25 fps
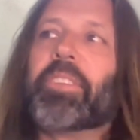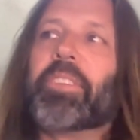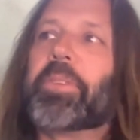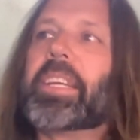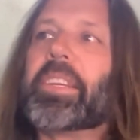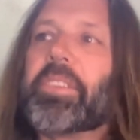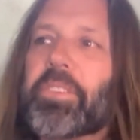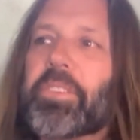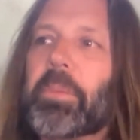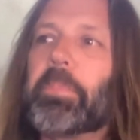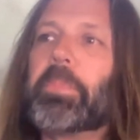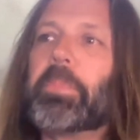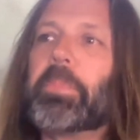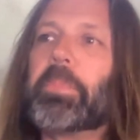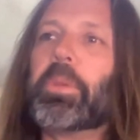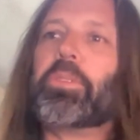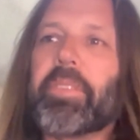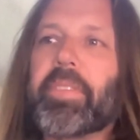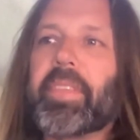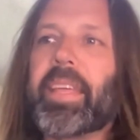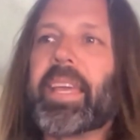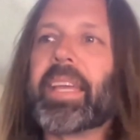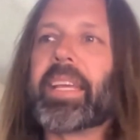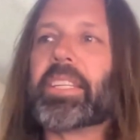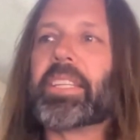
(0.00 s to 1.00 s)
it's funny because the
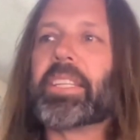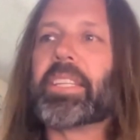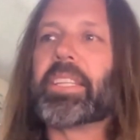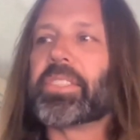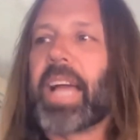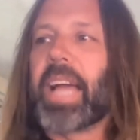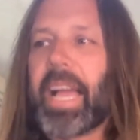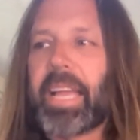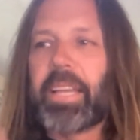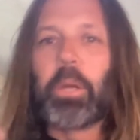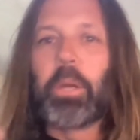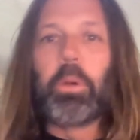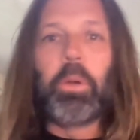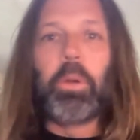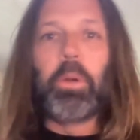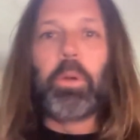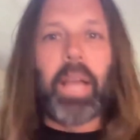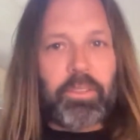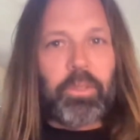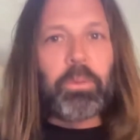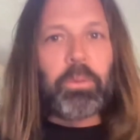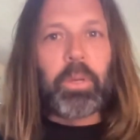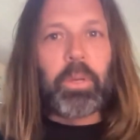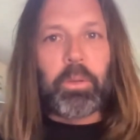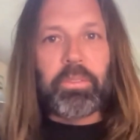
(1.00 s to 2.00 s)
music thing it's just i go
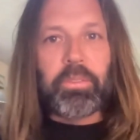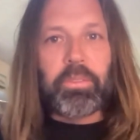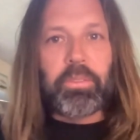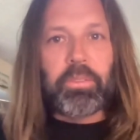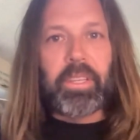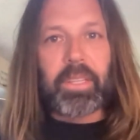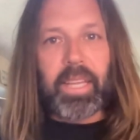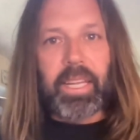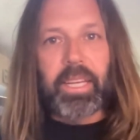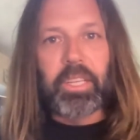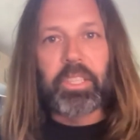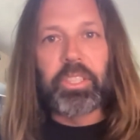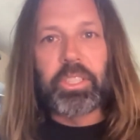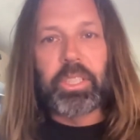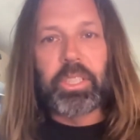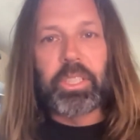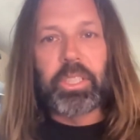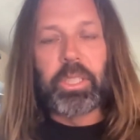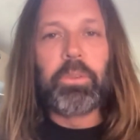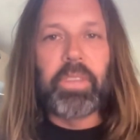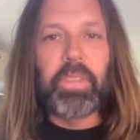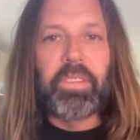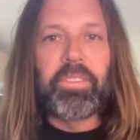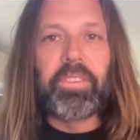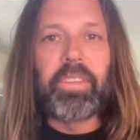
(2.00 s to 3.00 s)
i do go see a lot of
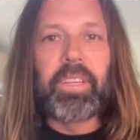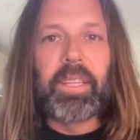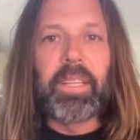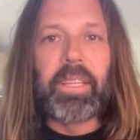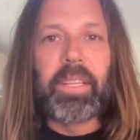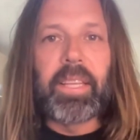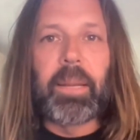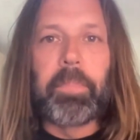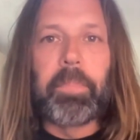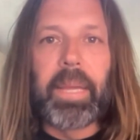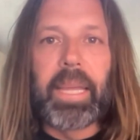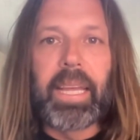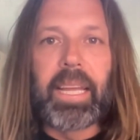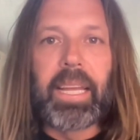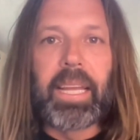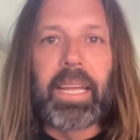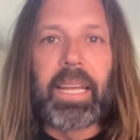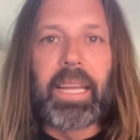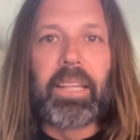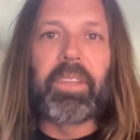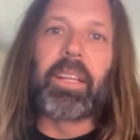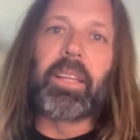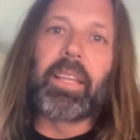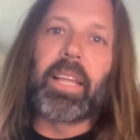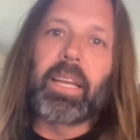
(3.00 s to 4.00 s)
shows i see a lot of
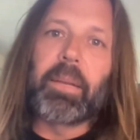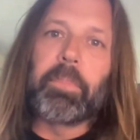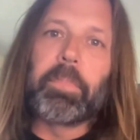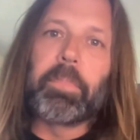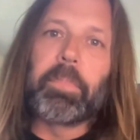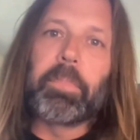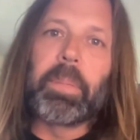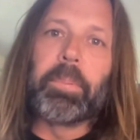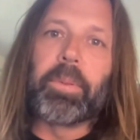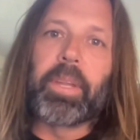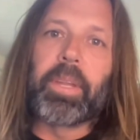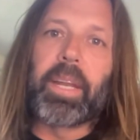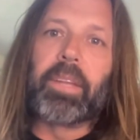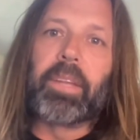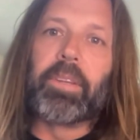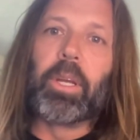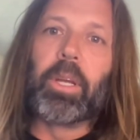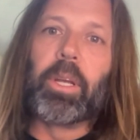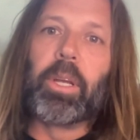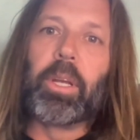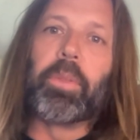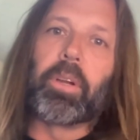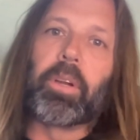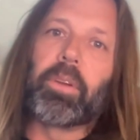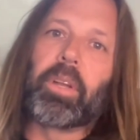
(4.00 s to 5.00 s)
bands and a lot of people that i
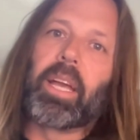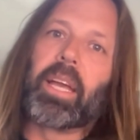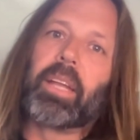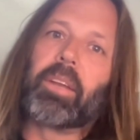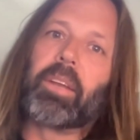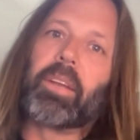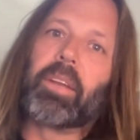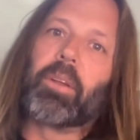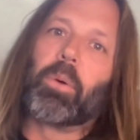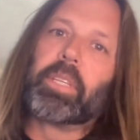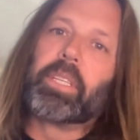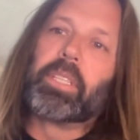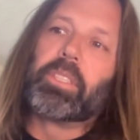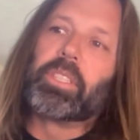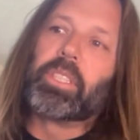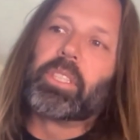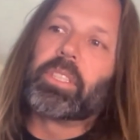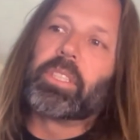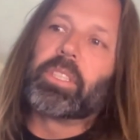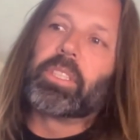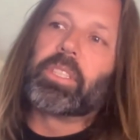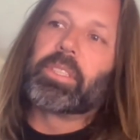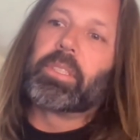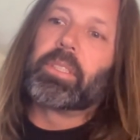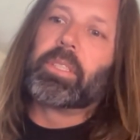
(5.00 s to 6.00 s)
know that are not only
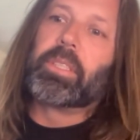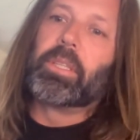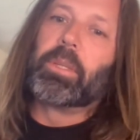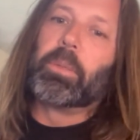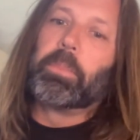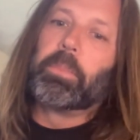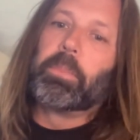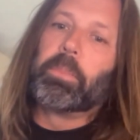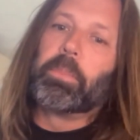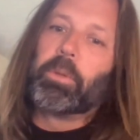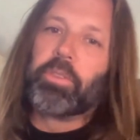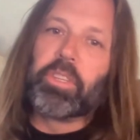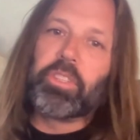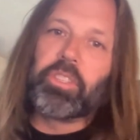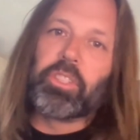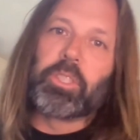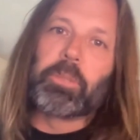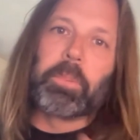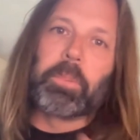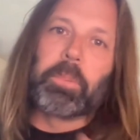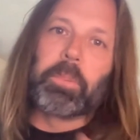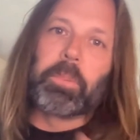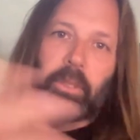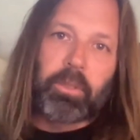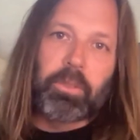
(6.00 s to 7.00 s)
just you know
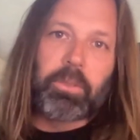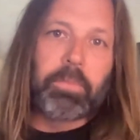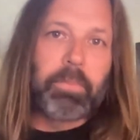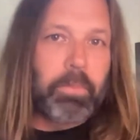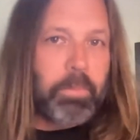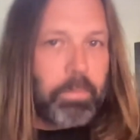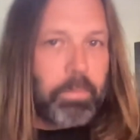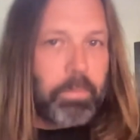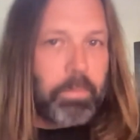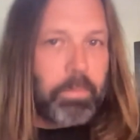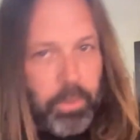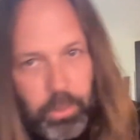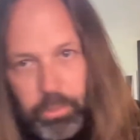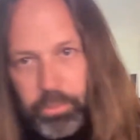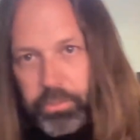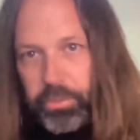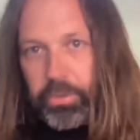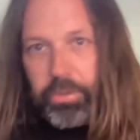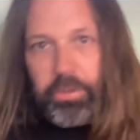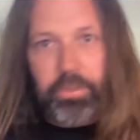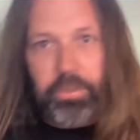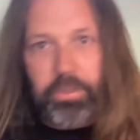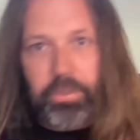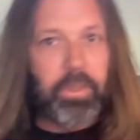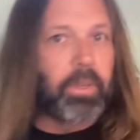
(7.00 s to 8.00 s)
musicians but there's
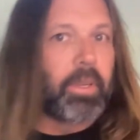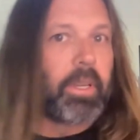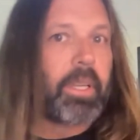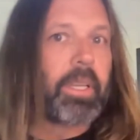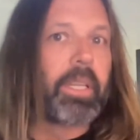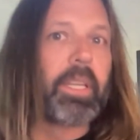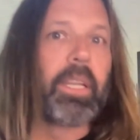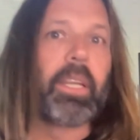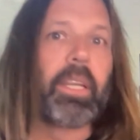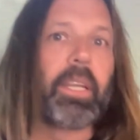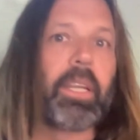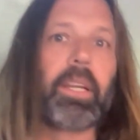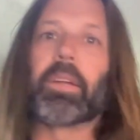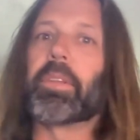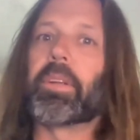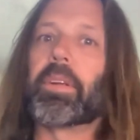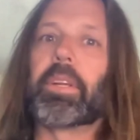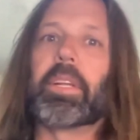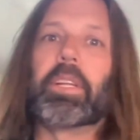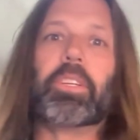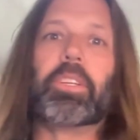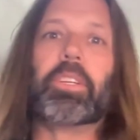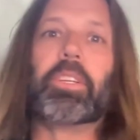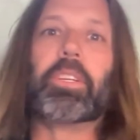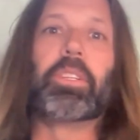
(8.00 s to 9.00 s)
producers that are in here
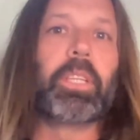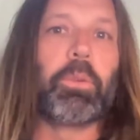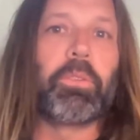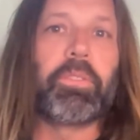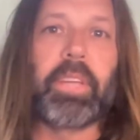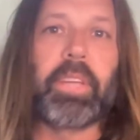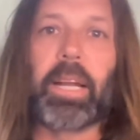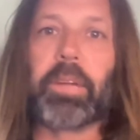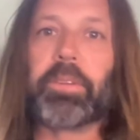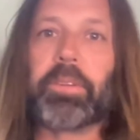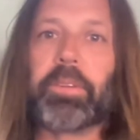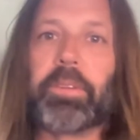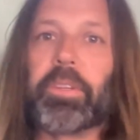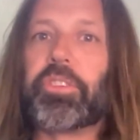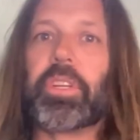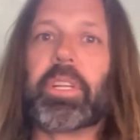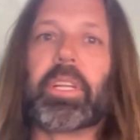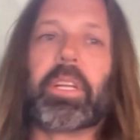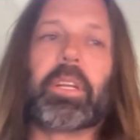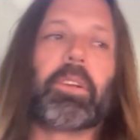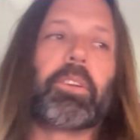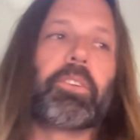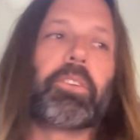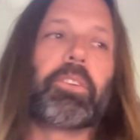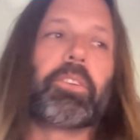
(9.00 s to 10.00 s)
they're in you know sound
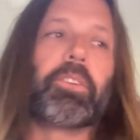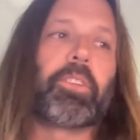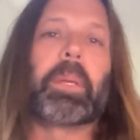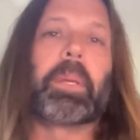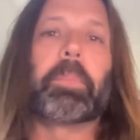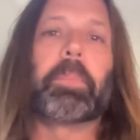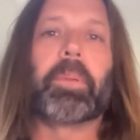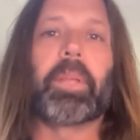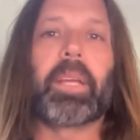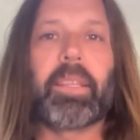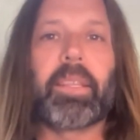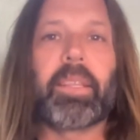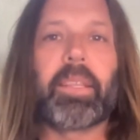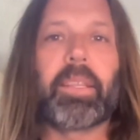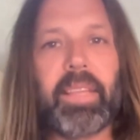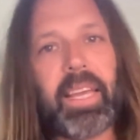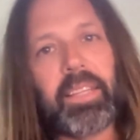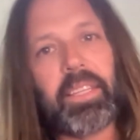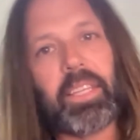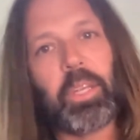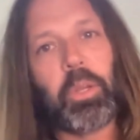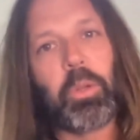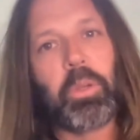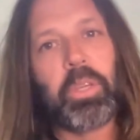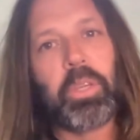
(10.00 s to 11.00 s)
engineers they're people like
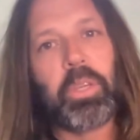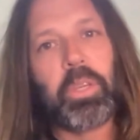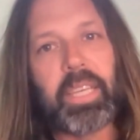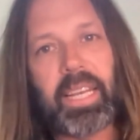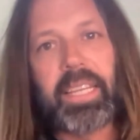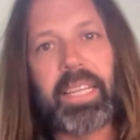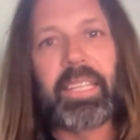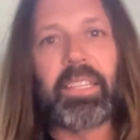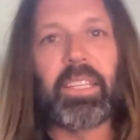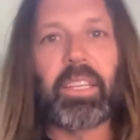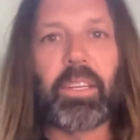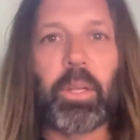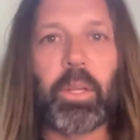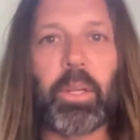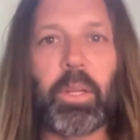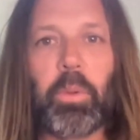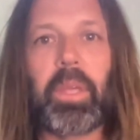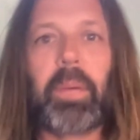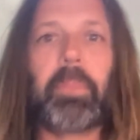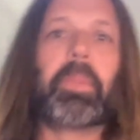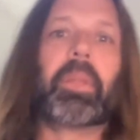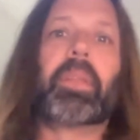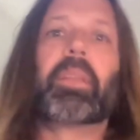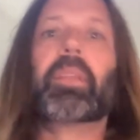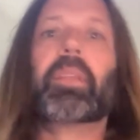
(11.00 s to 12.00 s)
that you know you kind of get to know
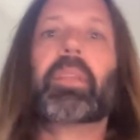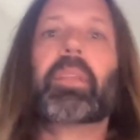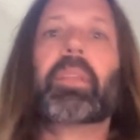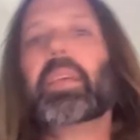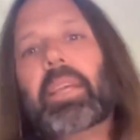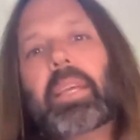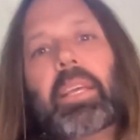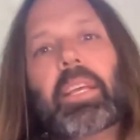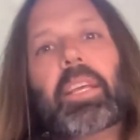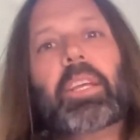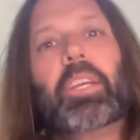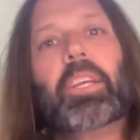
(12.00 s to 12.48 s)
them and